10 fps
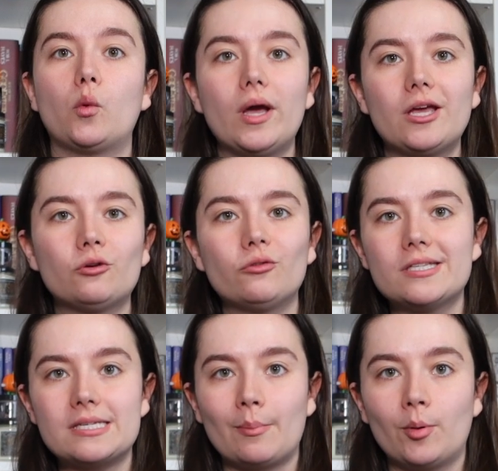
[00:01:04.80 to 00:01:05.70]
We're going to
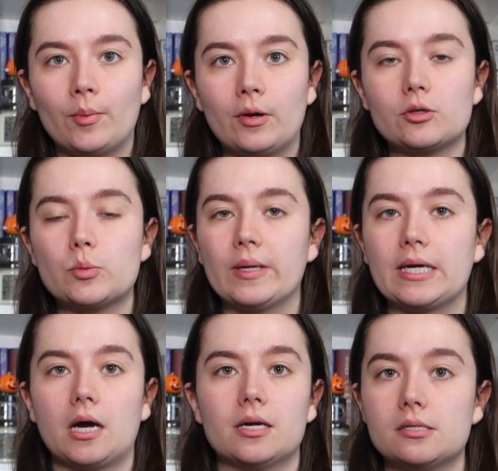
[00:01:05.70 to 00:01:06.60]
read separate books
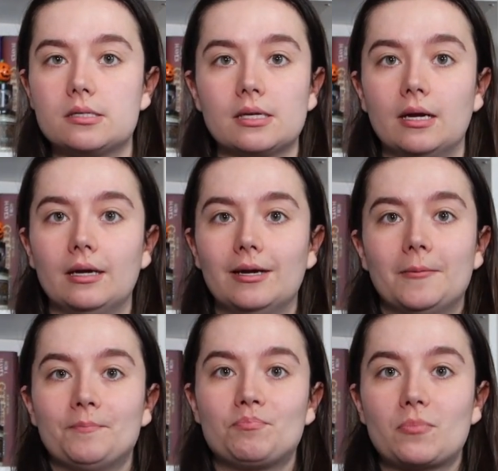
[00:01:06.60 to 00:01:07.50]
because
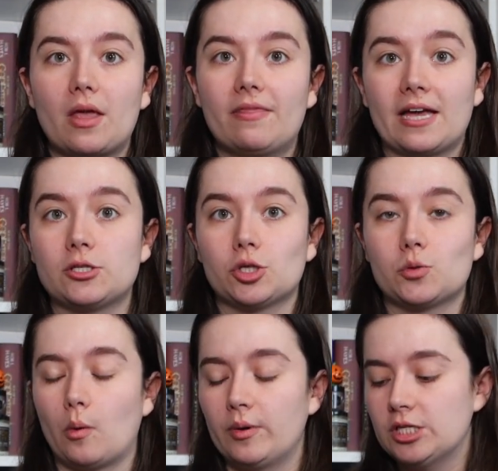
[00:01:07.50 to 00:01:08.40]
that's just
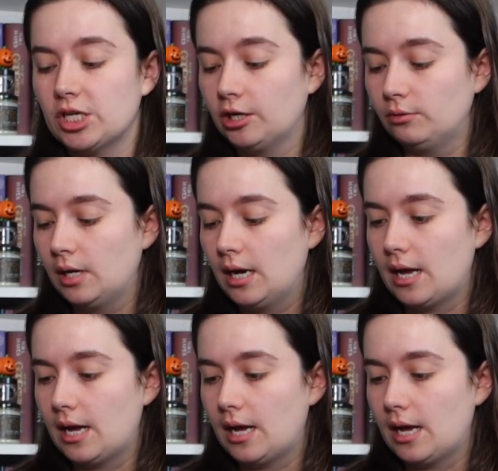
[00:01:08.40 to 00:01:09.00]
what we do.